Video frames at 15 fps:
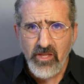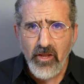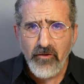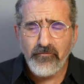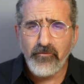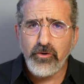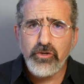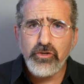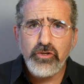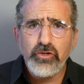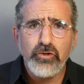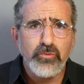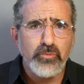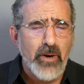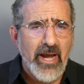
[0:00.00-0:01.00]
for
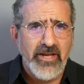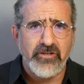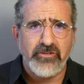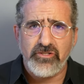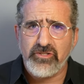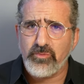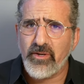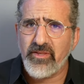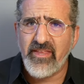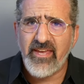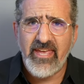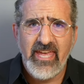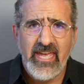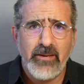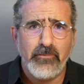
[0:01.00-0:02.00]
new writers when they
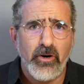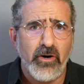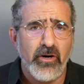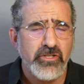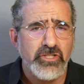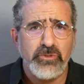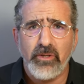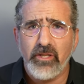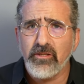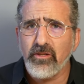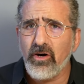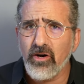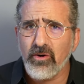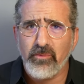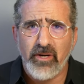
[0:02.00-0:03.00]
came on to a
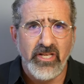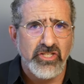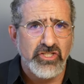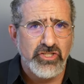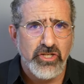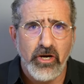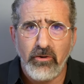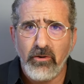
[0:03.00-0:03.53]
long-running show.